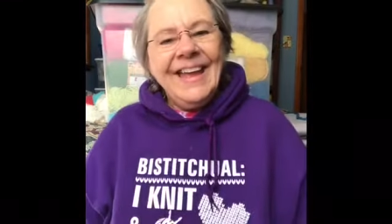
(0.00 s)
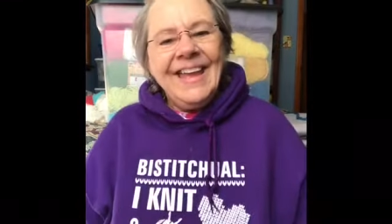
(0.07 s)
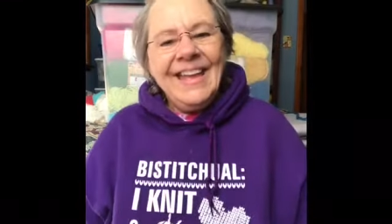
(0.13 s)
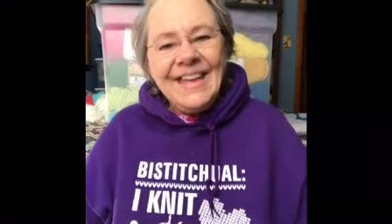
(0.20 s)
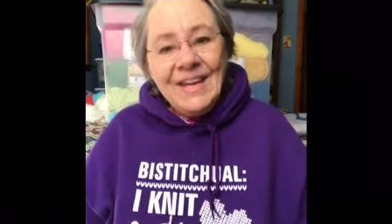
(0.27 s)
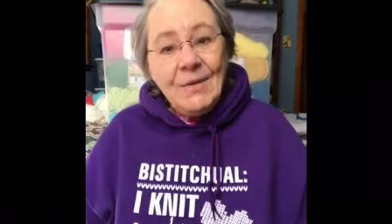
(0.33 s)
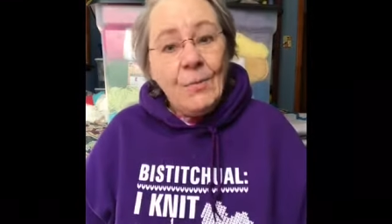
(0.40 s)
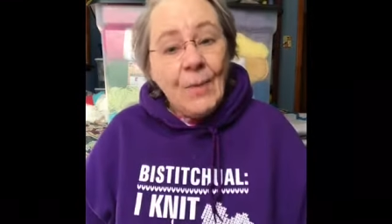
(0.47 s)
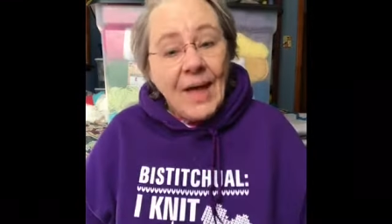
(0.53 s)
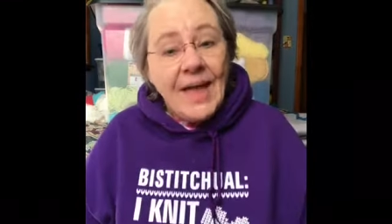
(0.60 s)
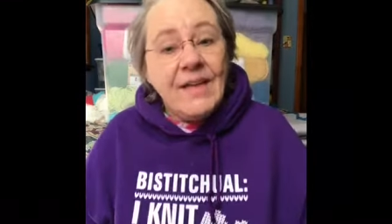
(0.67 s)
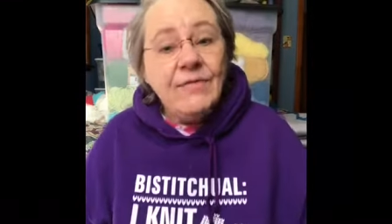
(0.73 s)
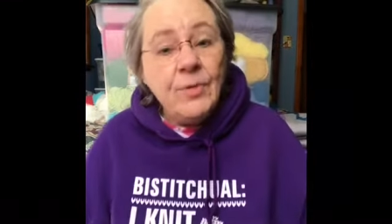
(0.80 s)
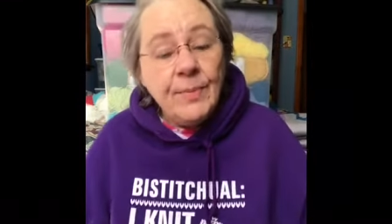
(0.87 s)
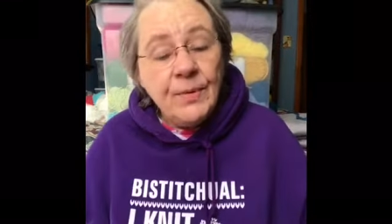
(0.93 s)

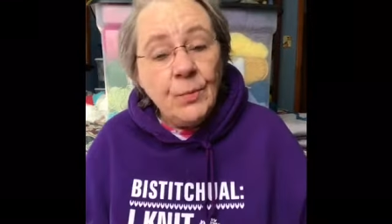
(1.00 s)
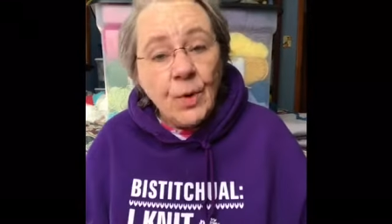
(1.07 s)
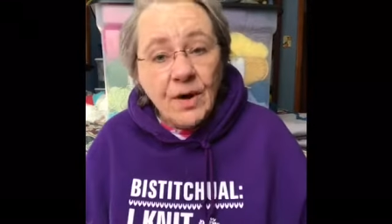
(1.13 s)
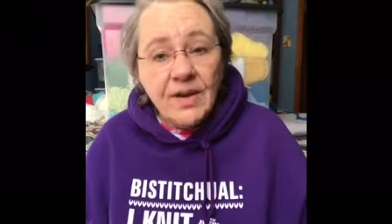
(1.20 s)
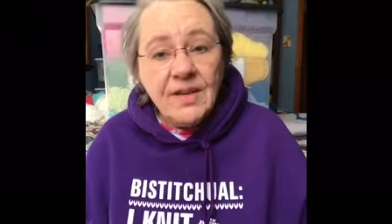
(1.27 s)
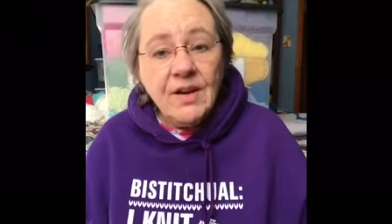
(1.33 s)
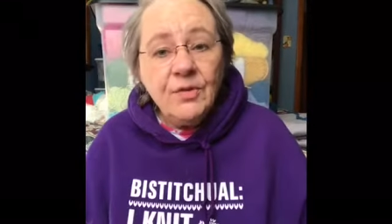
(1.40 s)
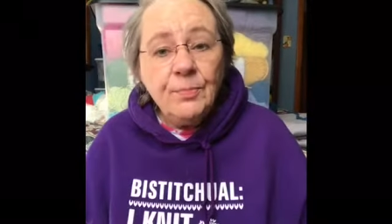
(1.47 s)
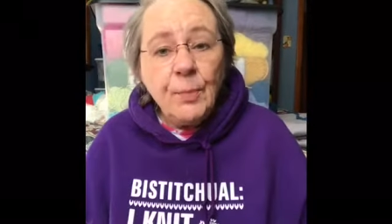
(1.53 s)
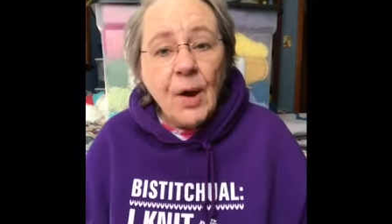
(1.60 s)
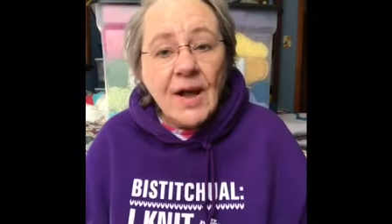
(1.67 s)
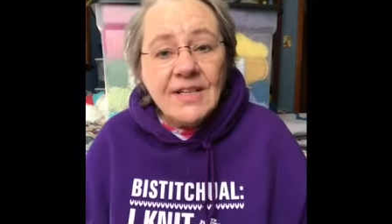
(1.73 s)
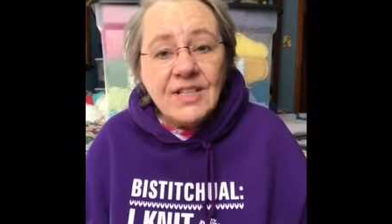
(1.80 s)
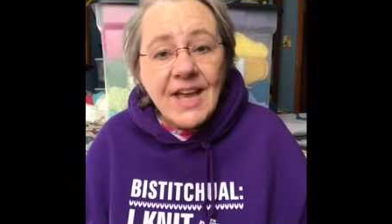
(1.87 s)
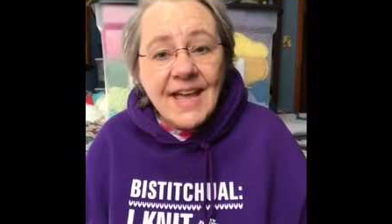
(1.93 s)
anyway, have you been working on
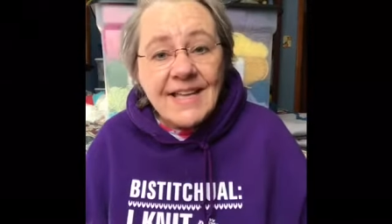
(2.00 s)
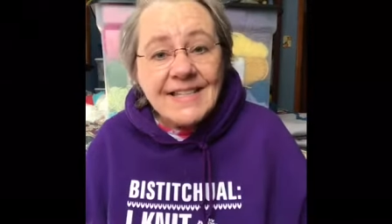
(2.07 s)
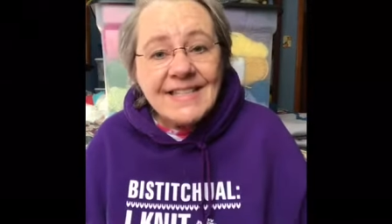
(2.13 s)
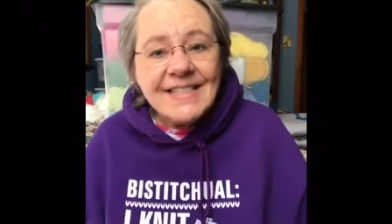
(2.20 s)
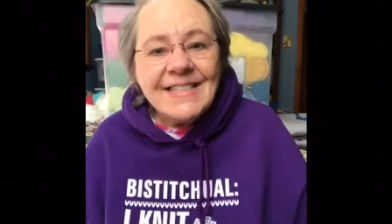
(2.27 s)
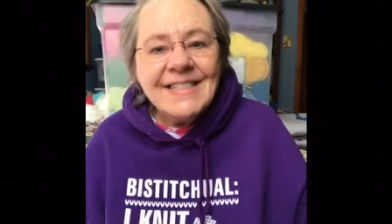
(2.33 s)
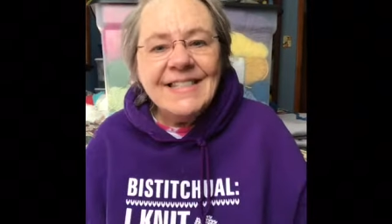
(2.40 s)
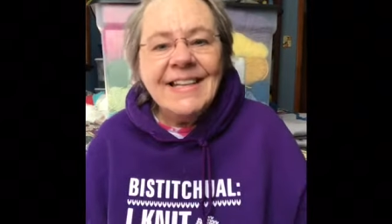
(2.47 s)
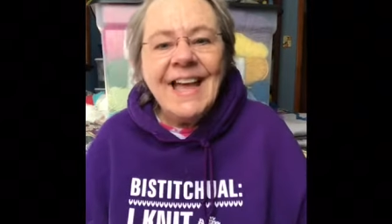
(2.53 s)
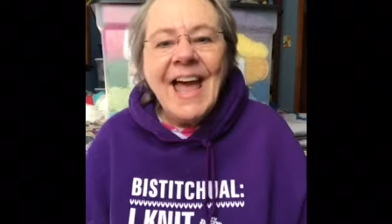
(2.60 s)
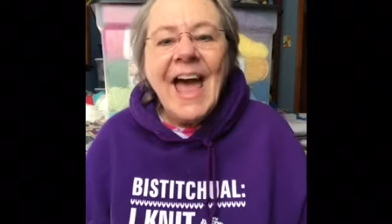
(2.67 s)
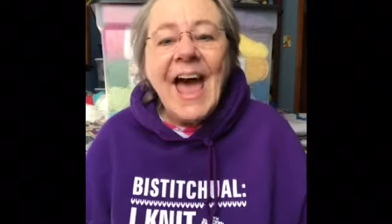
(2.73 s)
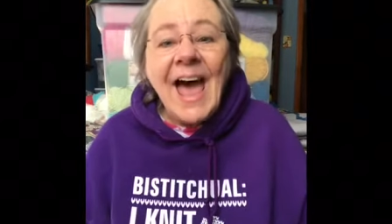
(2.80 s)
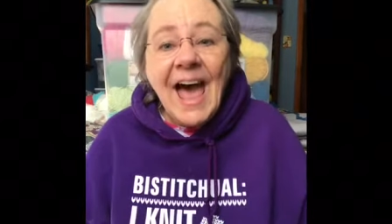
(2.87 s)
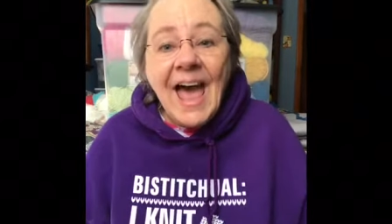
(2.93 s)
projects?
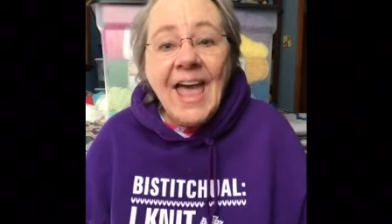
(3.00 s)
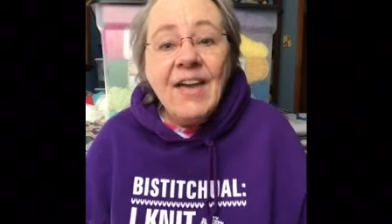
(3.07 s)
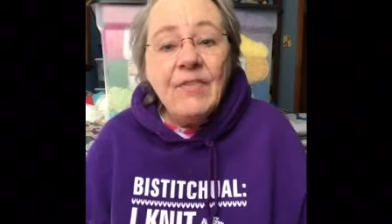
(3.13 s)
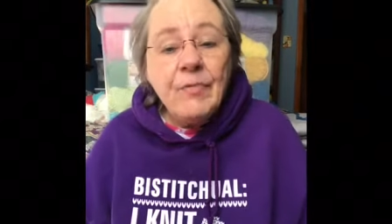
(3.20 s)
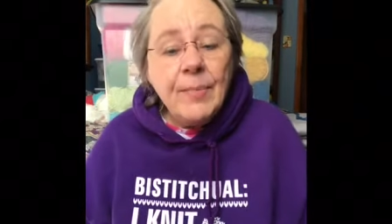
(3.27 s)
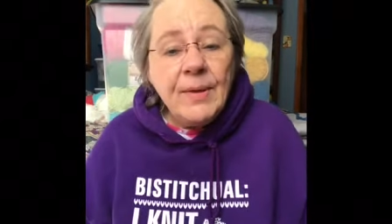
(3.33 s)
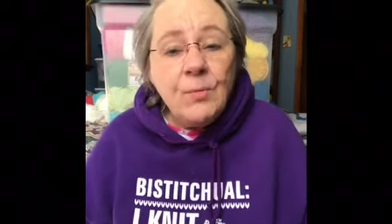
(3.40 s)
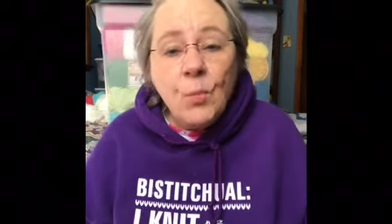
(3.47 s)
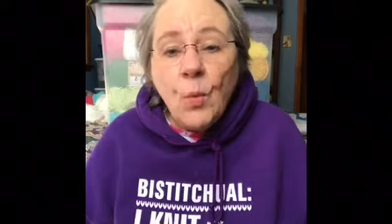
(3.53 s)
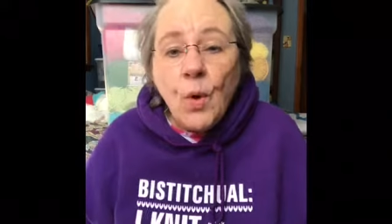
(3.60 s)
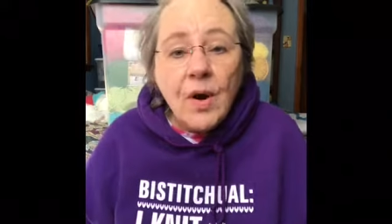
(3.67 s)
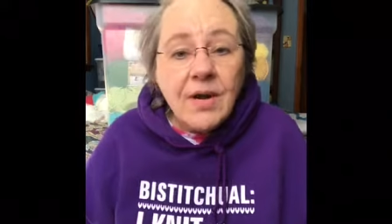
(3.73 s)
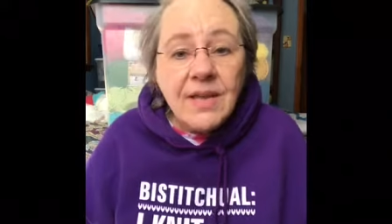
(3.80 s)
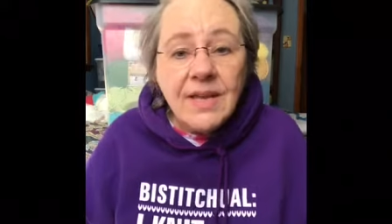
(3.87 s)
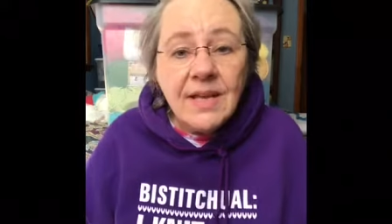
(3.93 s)
I have been
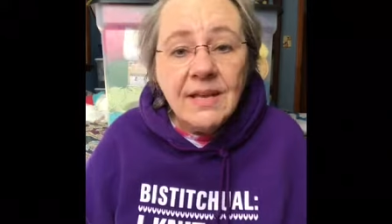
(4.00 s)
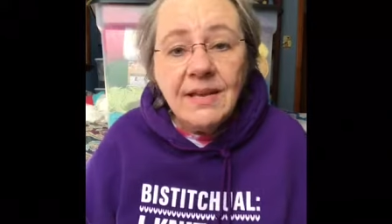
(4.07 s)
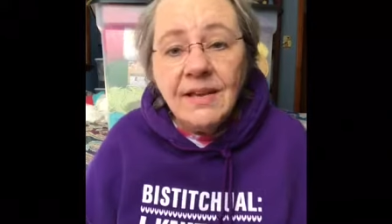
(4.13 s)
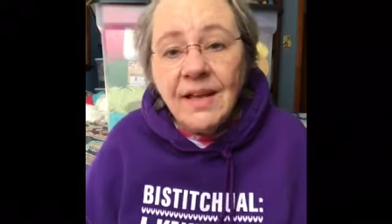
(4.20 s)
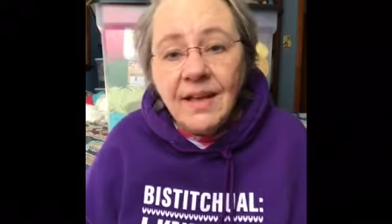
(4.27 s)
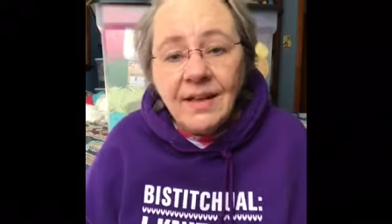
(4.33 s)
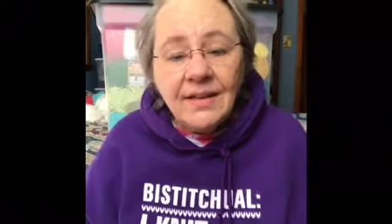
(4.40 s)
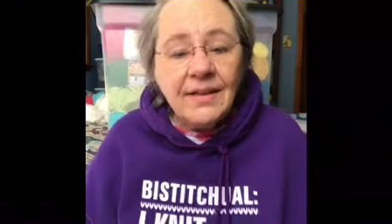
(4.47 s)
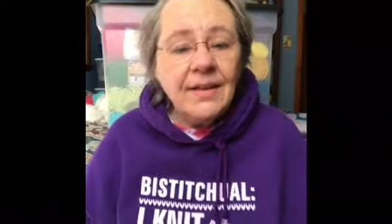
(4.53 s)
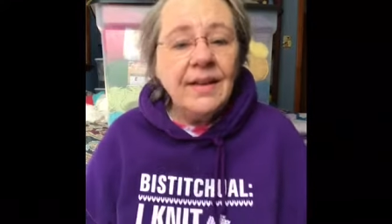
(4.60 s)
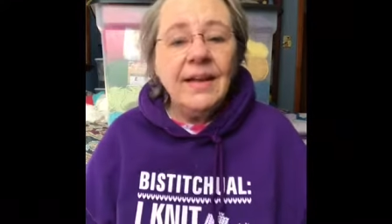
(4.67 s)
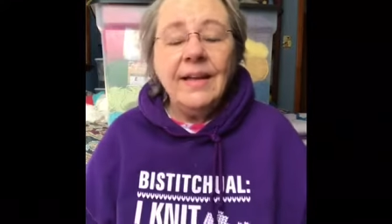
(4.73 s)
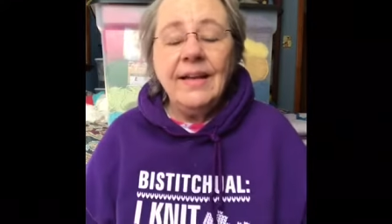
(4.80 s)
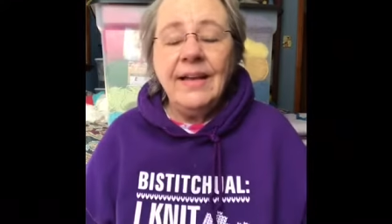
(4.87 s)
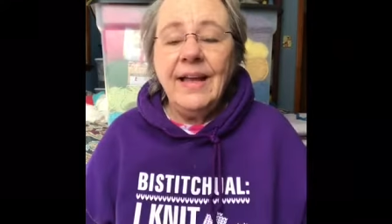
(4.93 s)
working
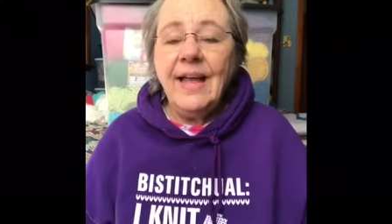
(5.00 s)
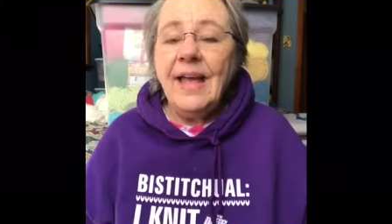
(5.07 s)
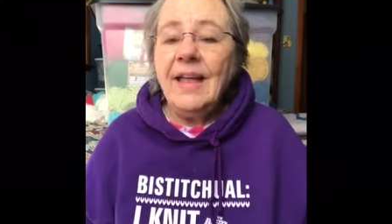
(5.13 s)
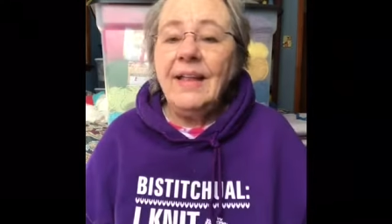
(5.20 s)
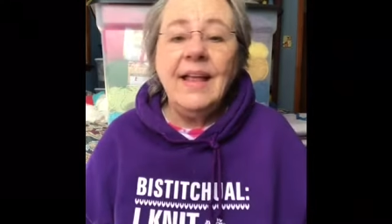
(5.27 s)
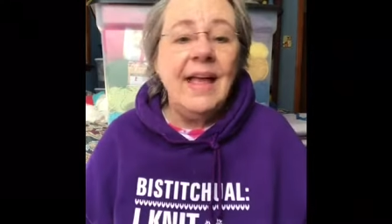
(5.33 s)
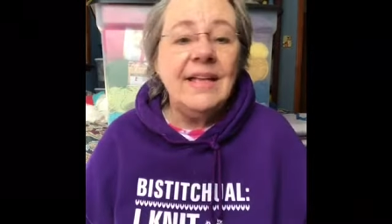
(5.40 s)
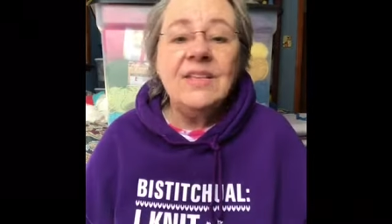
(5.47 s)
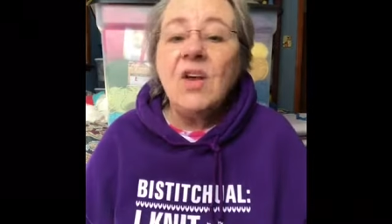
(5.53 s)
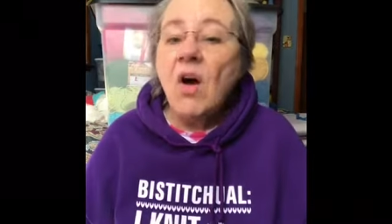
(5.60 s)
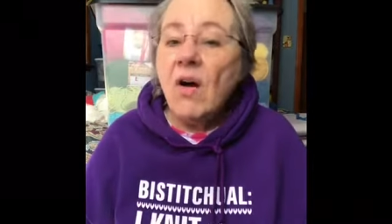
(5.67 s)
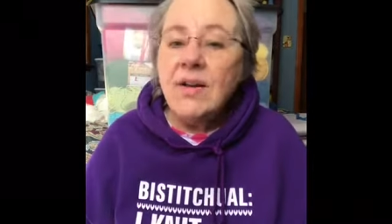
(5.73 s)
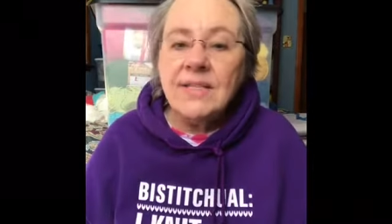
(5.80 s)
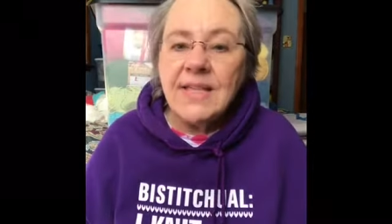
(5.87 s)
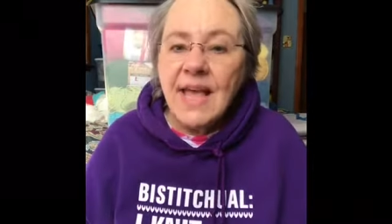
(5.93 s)
as
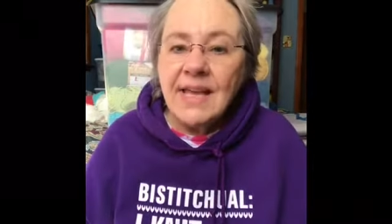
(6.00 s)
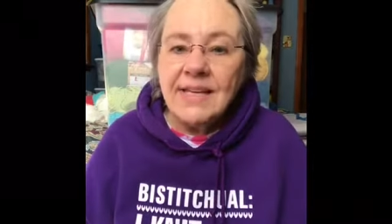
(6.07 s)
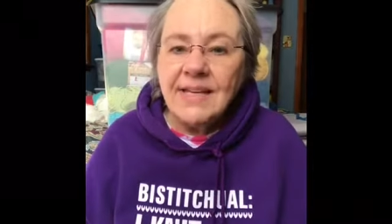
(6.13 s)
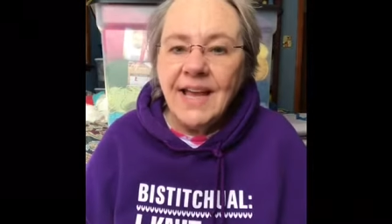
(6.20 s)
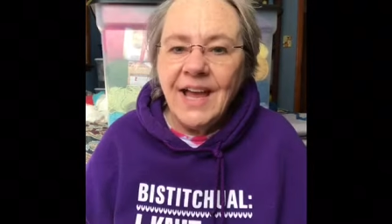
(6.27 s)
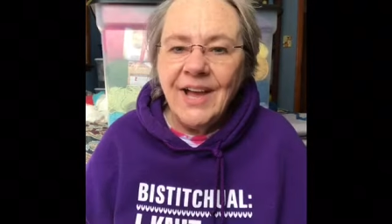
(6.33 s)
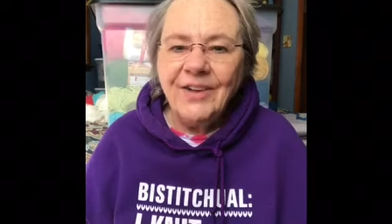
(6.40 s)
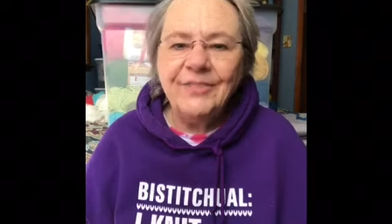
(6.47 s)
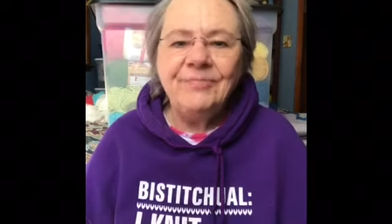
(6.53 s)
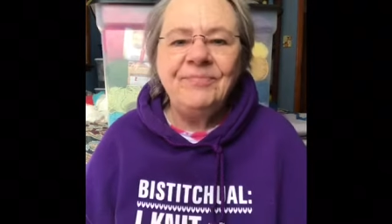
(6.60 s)
hard as I can go.